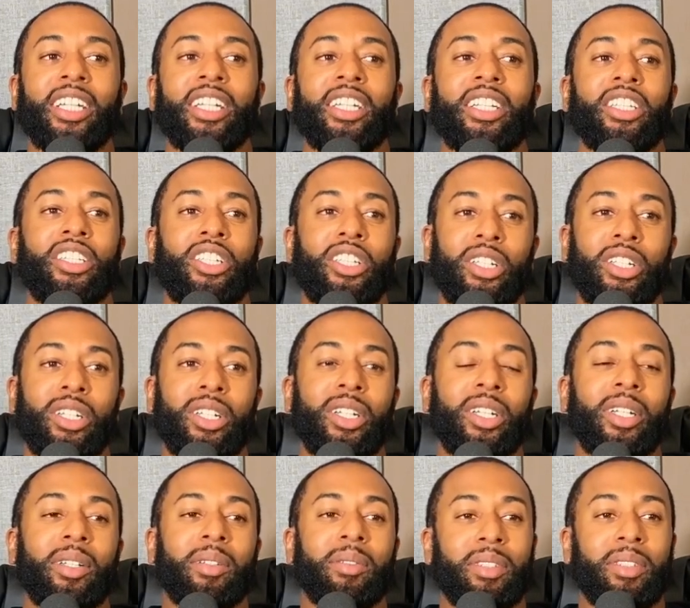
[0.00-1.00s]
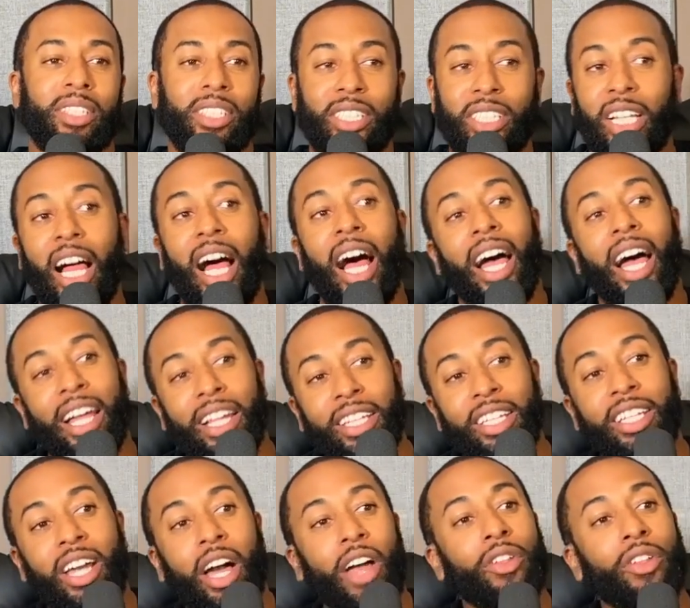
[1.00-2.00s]
to slide
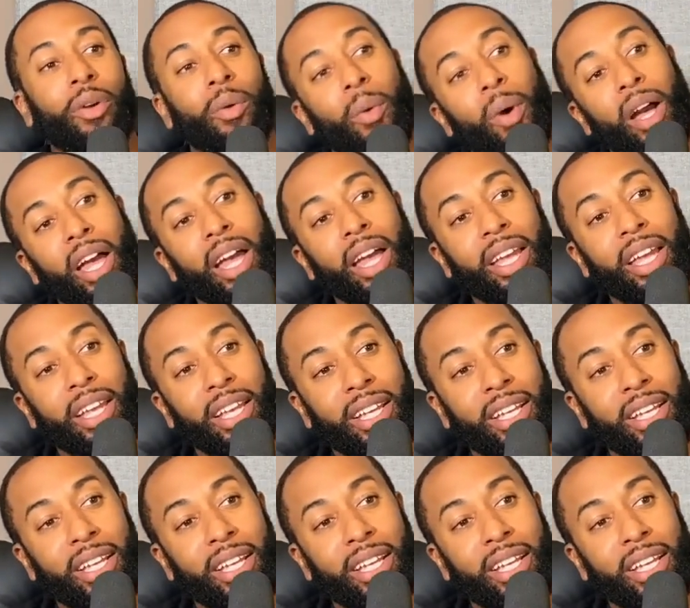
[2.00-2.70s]
the other way?